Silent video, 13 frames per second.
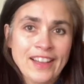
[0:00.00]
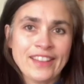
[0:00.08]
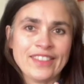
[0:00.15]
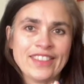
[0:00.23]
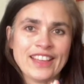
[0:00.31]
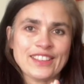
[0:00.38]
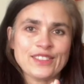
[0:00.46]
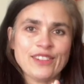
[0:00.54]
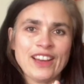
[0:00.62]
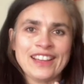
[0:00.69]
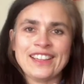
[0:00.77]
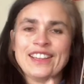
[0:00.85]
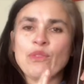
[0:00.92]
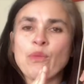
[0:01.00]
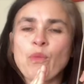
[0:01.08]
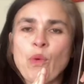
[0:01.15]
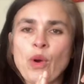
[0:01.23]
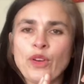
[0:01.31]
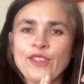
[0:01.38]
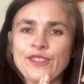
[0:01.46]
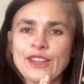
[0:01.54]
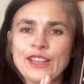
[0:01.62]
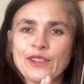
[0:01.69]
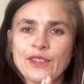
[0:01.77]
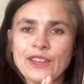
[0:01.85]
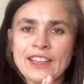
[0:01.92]
That's right, one
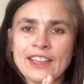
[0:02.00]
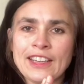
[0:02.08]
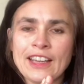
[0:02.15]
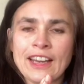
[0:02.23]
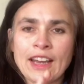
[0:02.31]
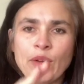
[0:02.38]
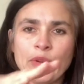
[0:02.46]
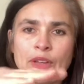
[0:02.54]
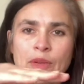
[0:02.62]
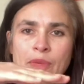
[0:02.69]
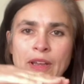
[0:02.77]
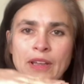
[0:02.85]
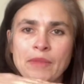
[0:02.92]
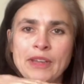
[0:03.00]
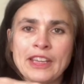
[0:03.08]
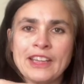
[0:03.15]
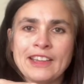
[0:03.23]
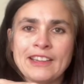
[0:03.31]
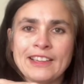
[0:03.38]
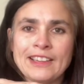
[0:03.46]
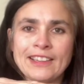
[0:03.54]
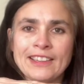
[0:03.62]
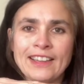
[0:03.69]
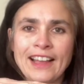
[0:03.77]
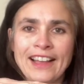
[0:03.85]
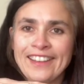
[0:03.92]
finger on the D. And how are we going to play a mi?
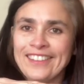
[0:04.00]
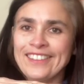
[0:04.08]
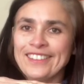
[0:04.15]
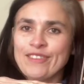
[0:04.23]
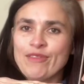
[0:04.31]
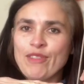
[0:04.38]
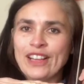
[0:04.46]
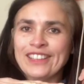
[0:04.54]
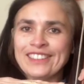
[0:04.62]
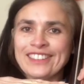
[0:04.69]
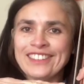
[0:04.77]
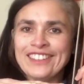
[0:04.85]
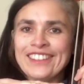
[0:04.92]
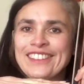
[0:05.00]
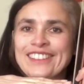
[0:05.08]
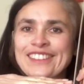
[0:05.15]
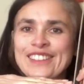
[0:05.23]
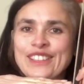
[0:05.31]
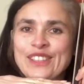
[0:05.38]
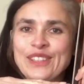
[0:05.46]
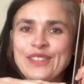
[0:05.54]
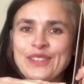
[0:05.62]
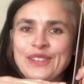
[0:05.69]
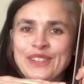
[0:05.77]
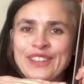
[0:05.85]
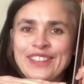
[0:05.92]
Well done, it's
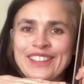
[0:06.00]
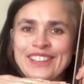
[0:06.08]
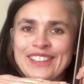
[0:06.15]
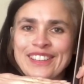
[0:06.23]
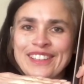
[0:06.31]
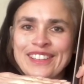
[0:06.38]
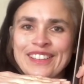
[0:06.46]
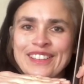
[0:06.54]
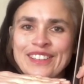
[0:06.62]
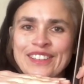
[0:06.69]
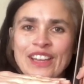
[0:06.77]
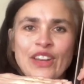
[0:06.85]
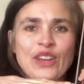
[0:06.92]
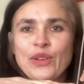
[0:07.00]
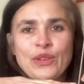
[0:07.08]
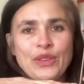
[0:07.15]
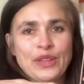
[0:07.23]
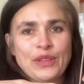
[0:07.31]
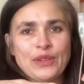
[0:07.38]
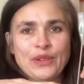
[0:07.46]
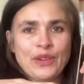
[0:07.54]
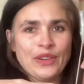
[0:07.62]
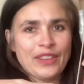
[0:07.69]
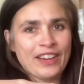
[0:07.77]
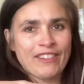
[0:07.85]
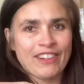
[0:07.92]
2 on the D. Good, I know that you
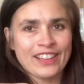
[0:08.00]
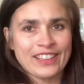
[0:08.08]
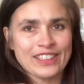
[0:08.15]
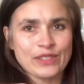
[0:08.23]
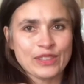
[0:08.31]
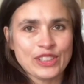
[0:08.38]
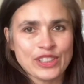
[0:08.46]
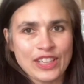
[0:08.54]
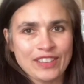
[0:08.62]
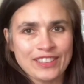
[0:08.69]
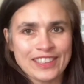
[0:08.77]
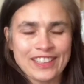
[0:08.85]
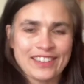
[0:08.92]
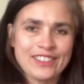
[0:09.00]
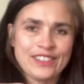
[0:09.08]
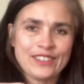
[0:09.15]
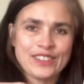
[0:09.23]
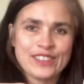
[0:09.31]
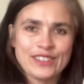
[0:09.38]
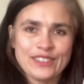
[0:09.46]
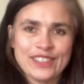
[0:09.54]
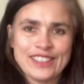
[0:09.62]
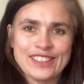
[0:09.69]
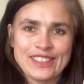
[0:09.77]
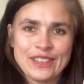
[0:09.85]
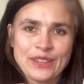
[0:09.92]
got that right because you were shouting out at your
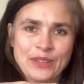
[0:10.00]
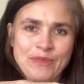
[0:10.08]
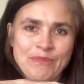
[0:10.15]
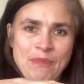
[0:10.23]
screens at home.